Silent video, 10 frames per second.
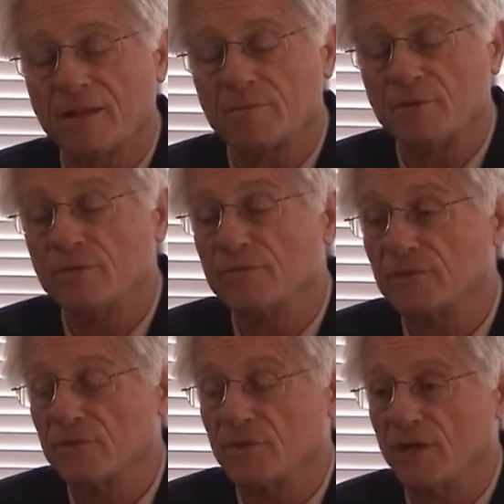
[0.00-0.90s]

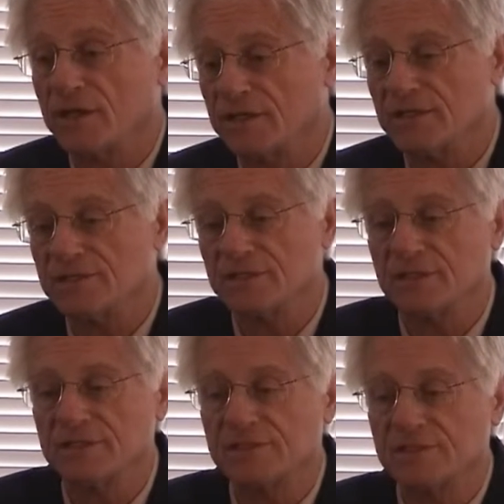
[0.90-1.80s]
perfect the thought is,
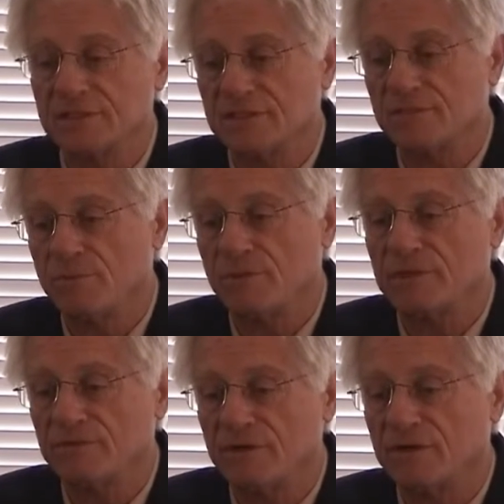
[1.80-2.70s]
at least at this
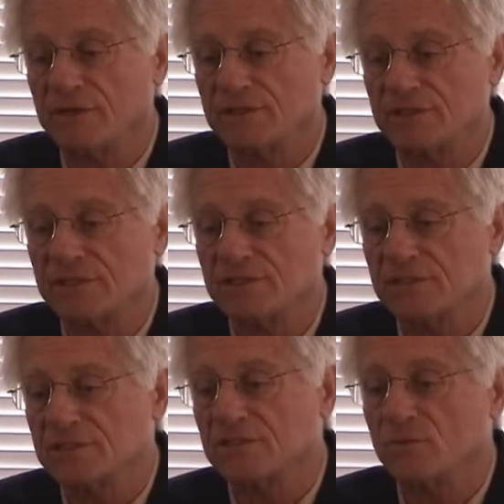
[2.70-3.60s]
point of our
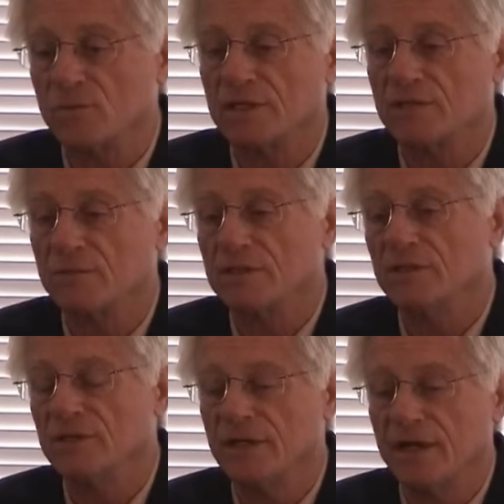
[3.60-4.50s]
existence and the way that we
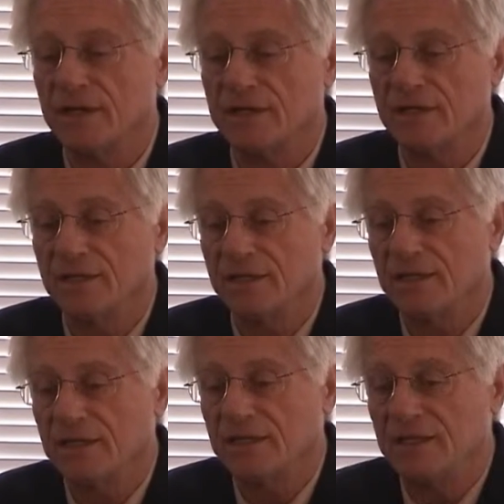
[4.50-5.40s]
look at it,
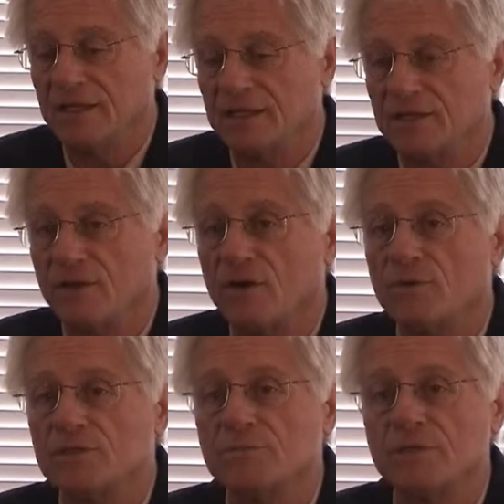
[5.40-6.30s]
it can
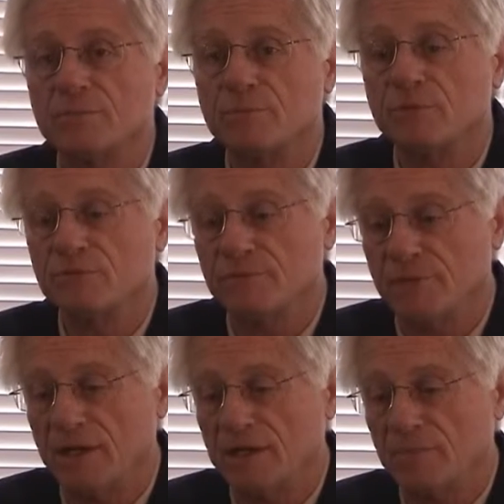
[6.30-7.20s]
always be improved
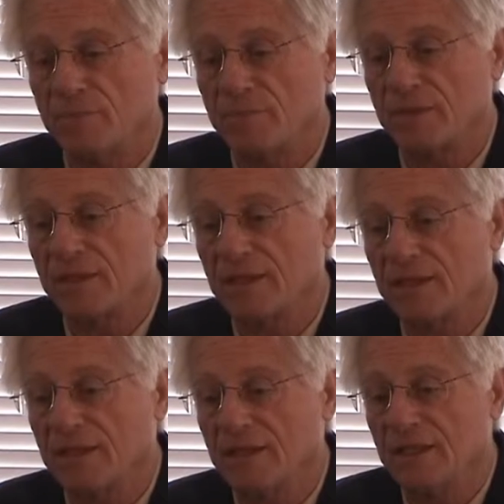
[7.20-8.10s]
upon.
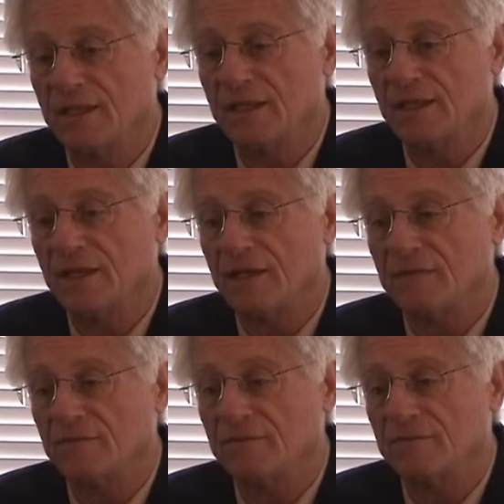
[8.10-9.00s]

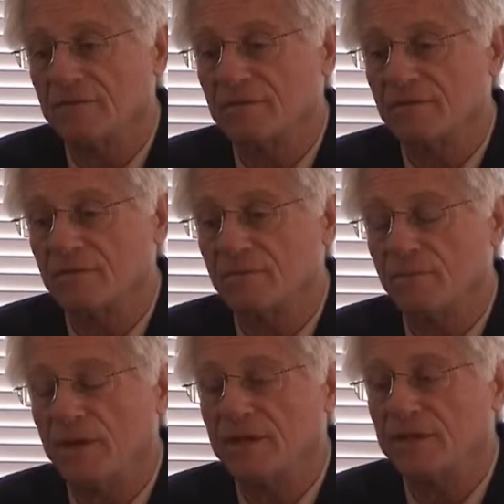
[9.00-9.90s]
And
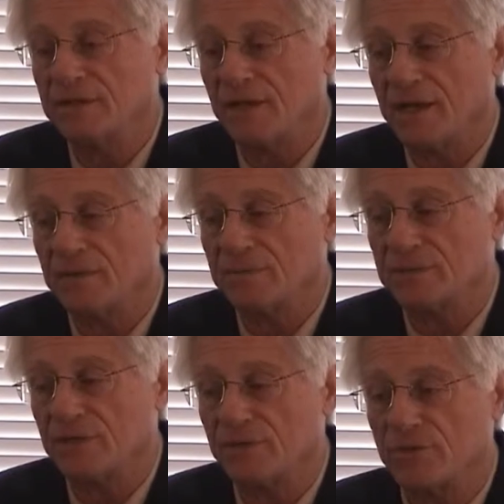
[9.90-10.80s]
many times
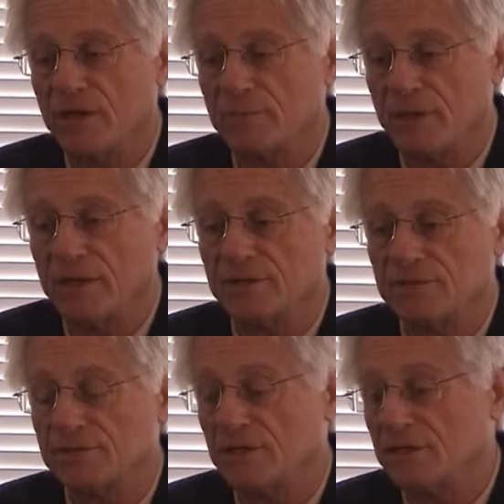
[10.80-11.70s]
our thought
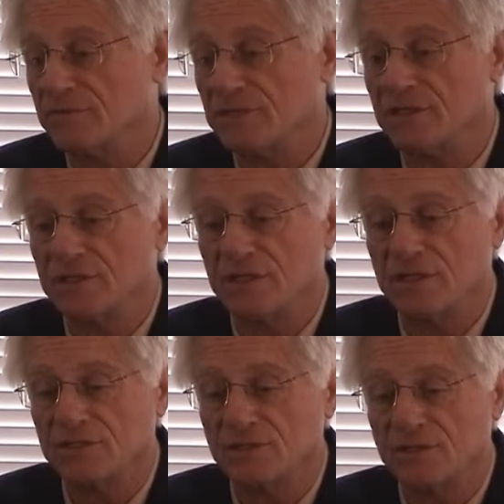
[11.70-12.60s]
patterns are of such a
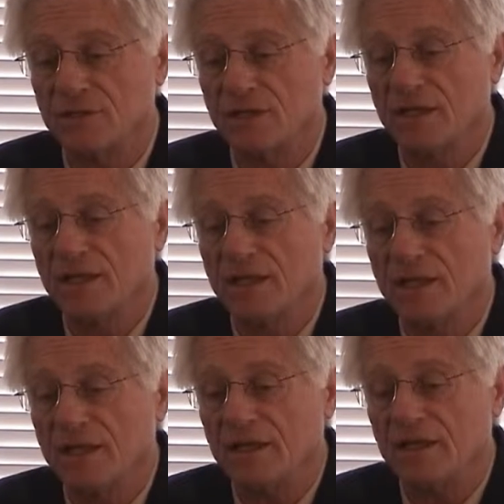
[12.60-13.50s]
nature
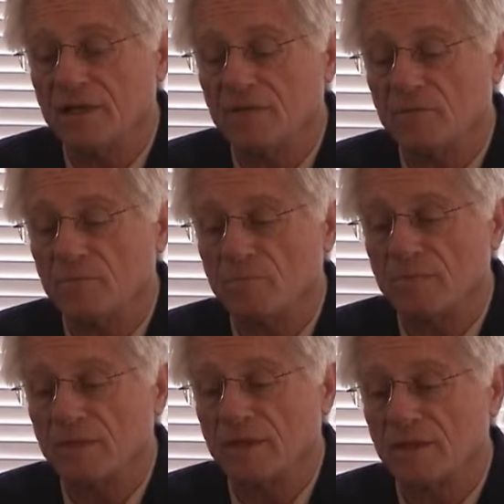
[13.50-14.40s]

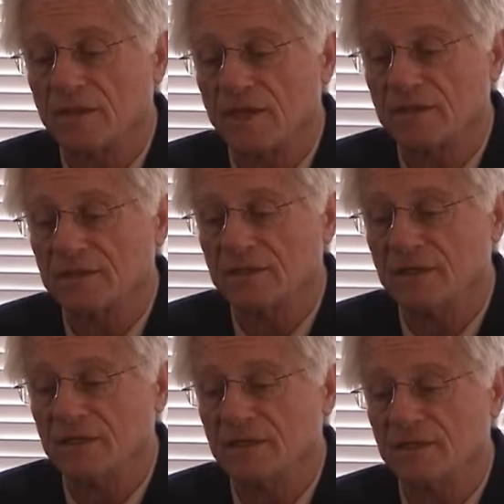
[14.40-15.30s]

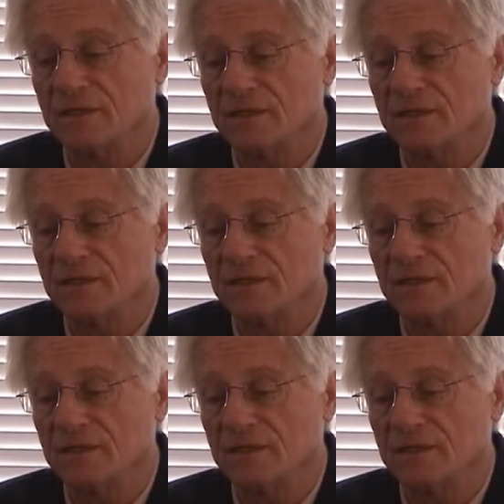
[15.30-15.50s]
that